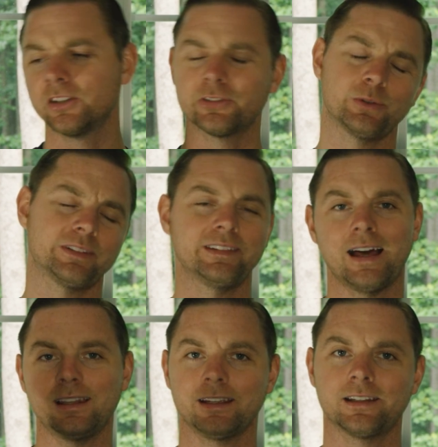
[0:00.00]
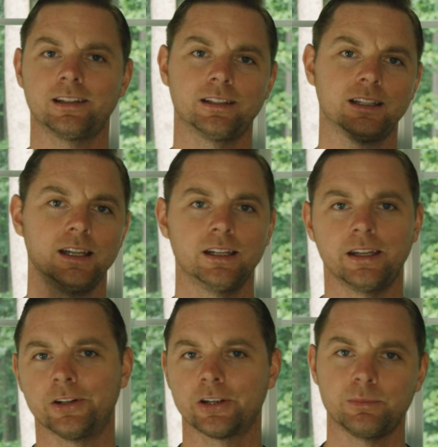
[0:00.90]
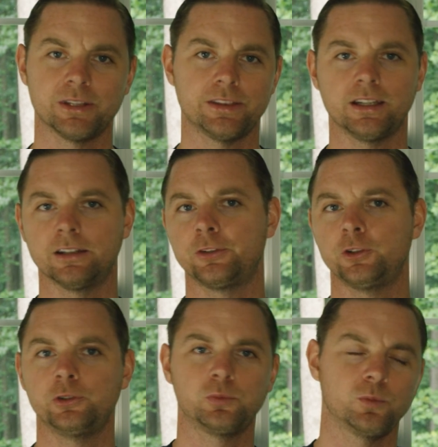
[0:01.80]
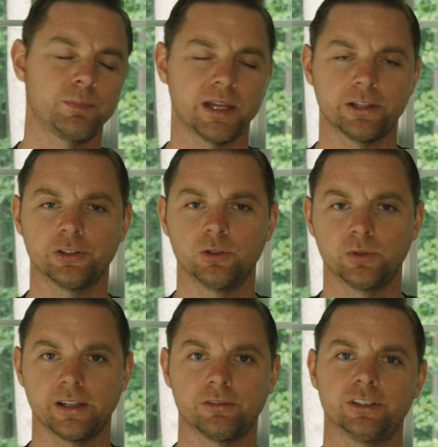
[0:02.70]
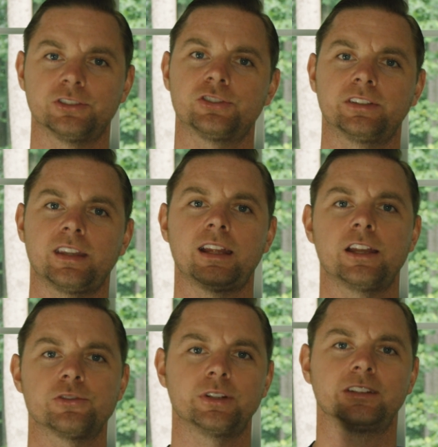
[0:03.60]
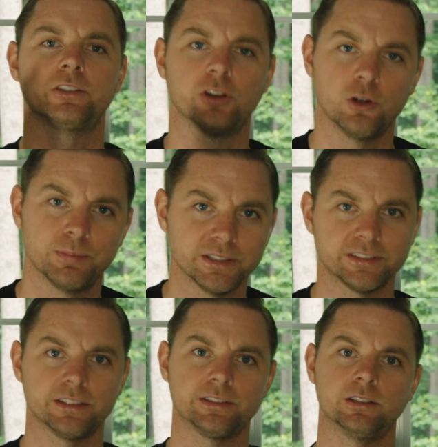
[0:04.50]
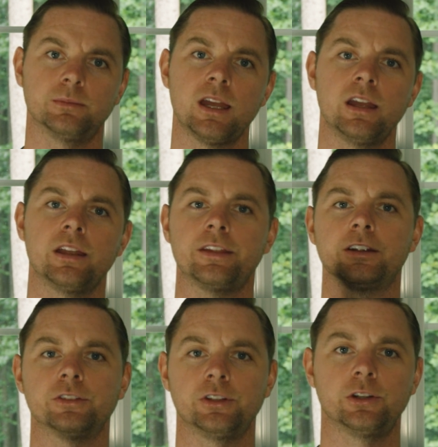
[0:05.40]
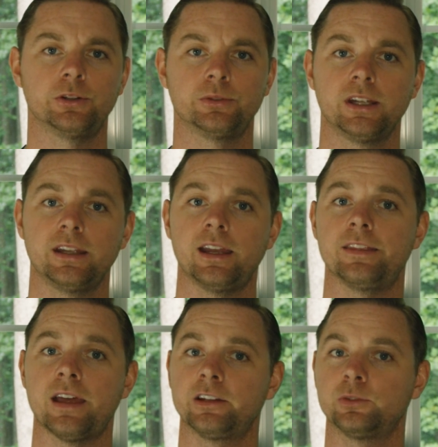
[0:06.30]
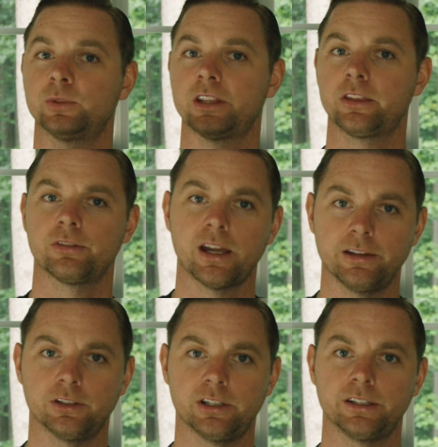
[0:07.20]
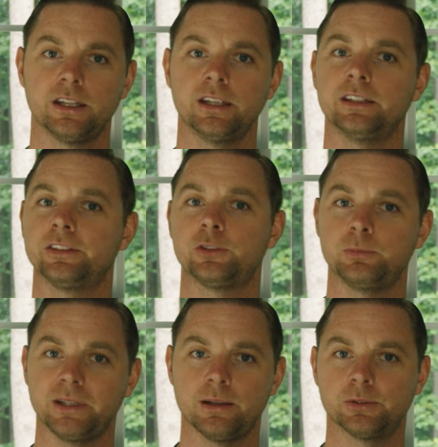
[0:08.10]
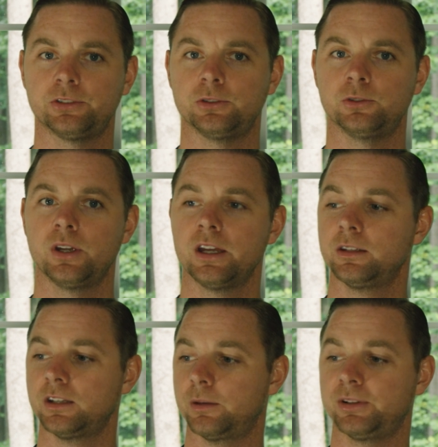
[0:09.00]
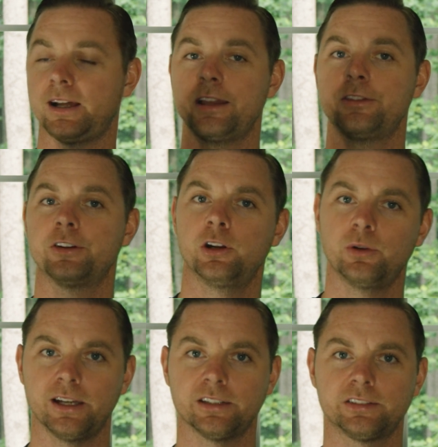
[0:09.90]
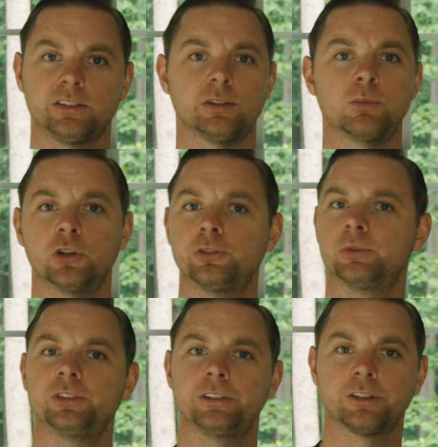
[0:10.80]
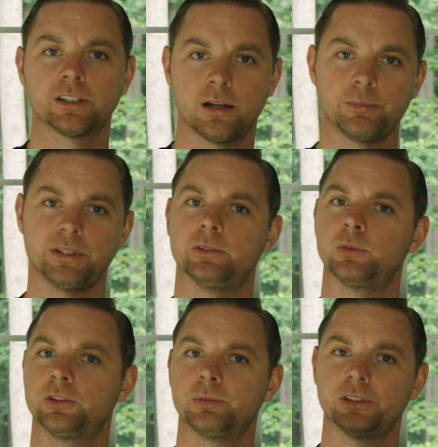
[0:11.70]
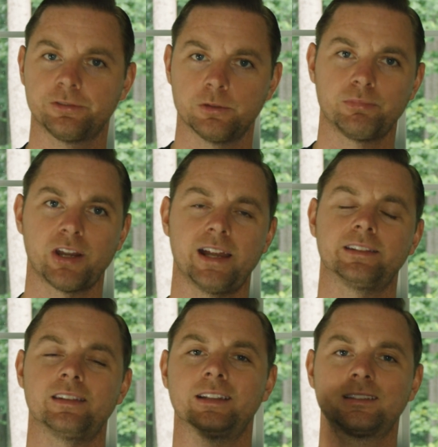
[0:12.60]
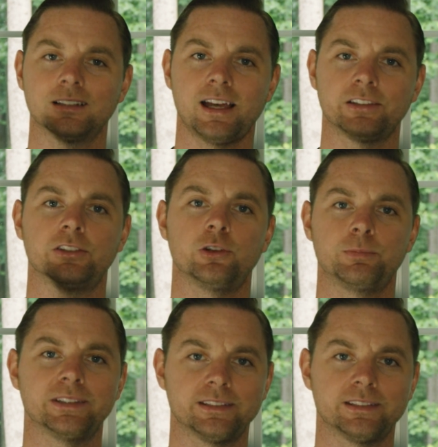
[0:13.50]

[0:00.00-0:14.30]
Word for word: So it's not like an argument thing of who's better or whatever. It's just that Android is an open system. They are known, and that is what they thrive on, is to be able to apply their OS to multiple different companies, multiple different brands, and this allows an open